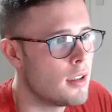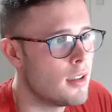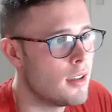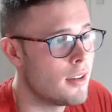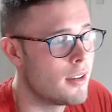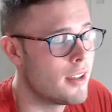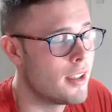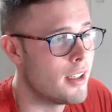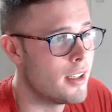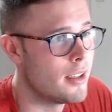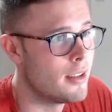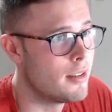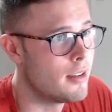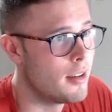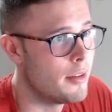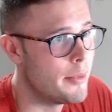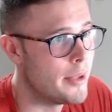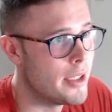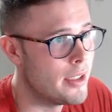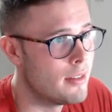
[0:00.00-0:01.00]
okay, I
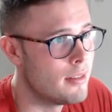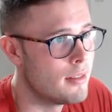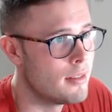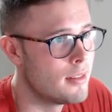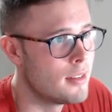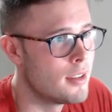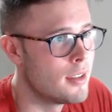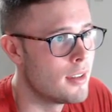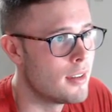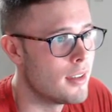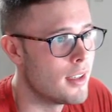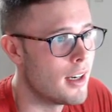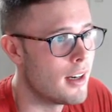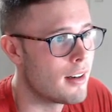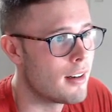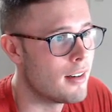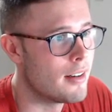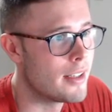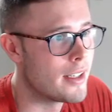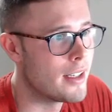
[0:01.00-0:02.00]
mean, that
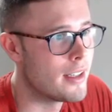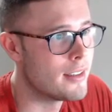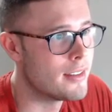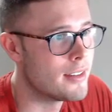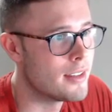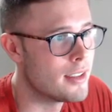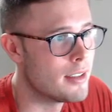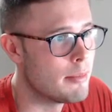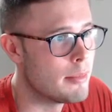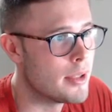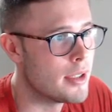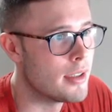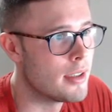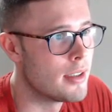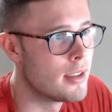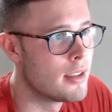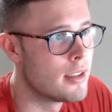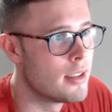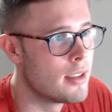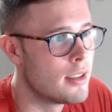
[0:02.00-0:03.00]
guy gets it, but
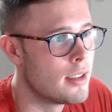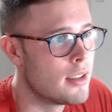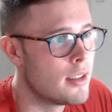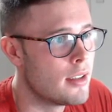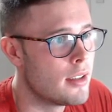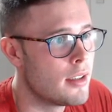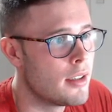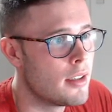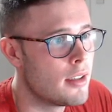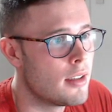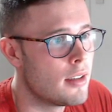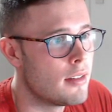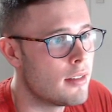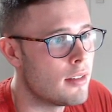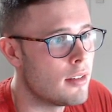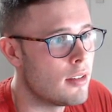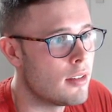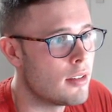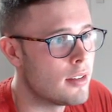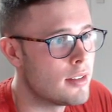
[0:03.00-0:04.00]
as
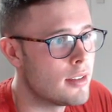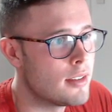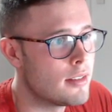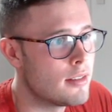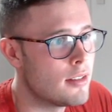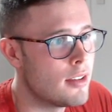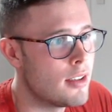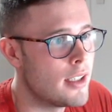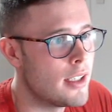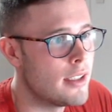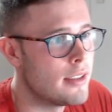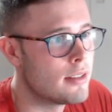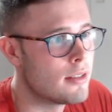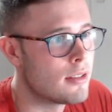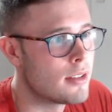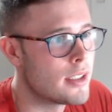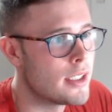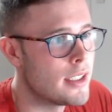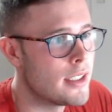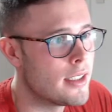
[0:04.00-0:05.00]
long as there's not an ace or
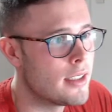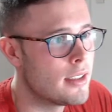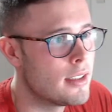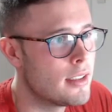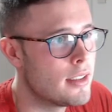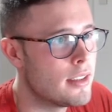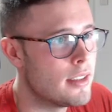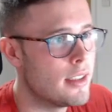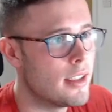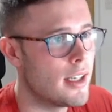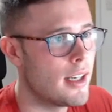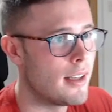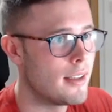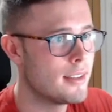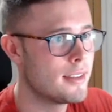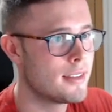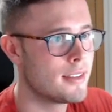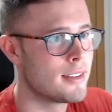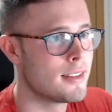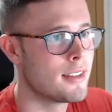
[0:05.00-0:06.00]
king,
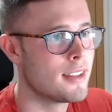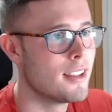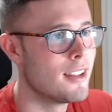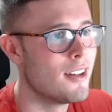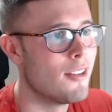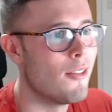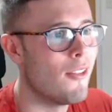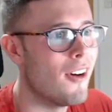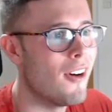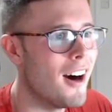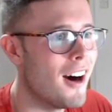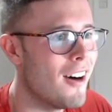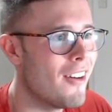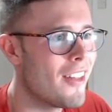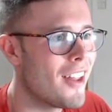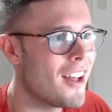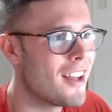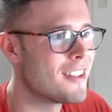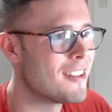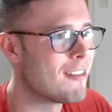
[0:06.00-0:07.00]
yes. Wow,
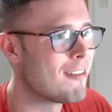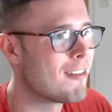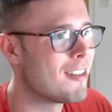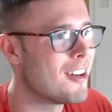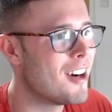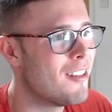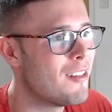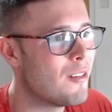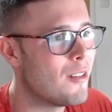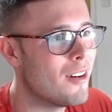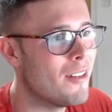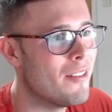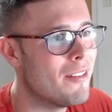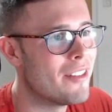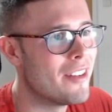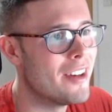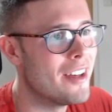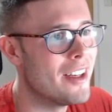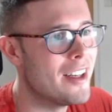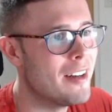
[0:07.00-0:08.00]
that's a rough one for
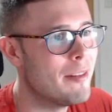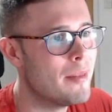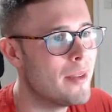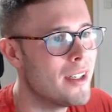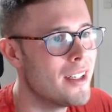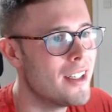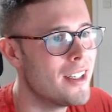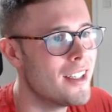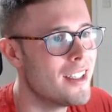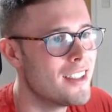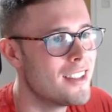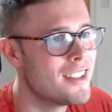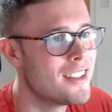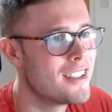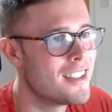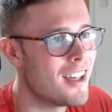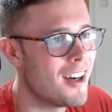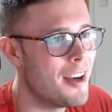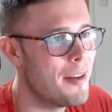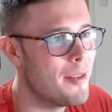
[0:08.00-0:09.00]
him.
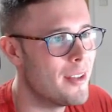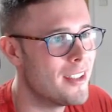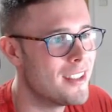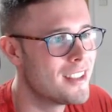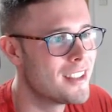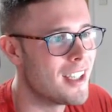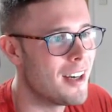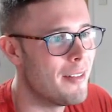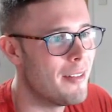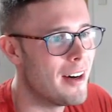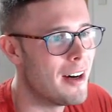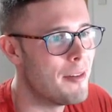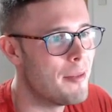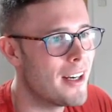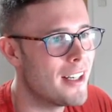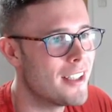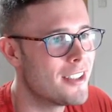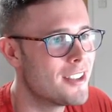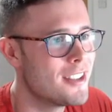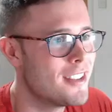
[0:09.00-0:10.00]
Simon somehow
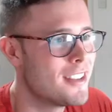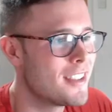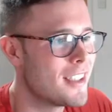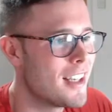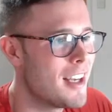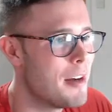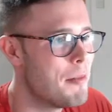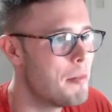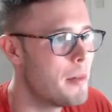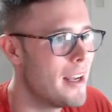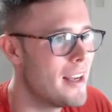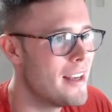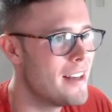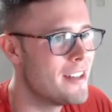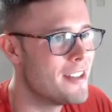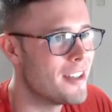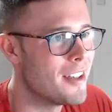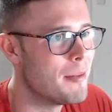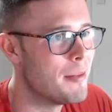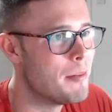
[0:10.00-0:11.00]
manages to get a pay
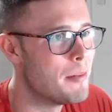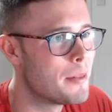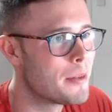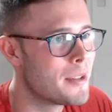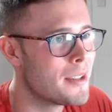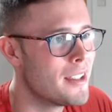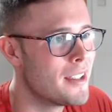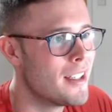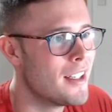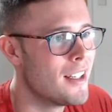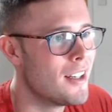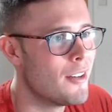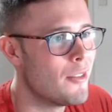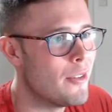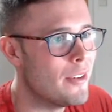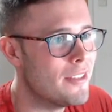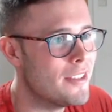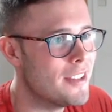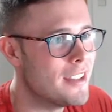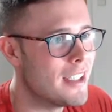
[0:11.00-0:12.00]
jump
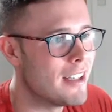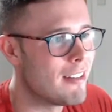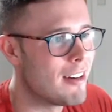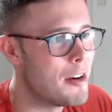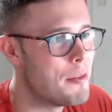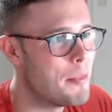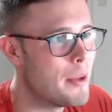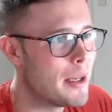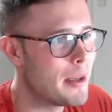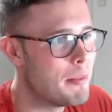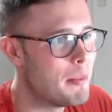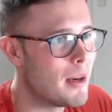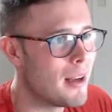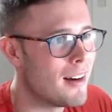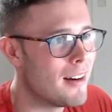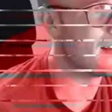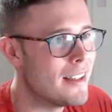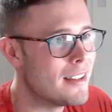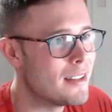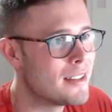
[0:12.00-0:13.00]
with zero big
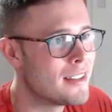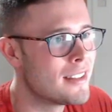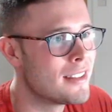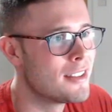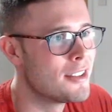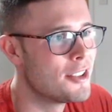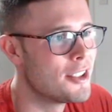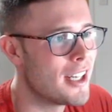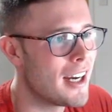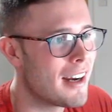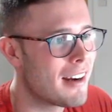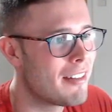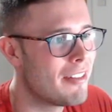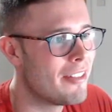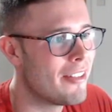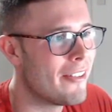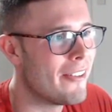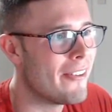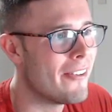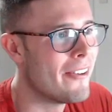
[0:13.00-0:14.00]
blinds, jack
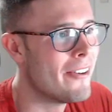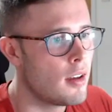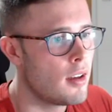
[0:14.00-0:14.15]
four.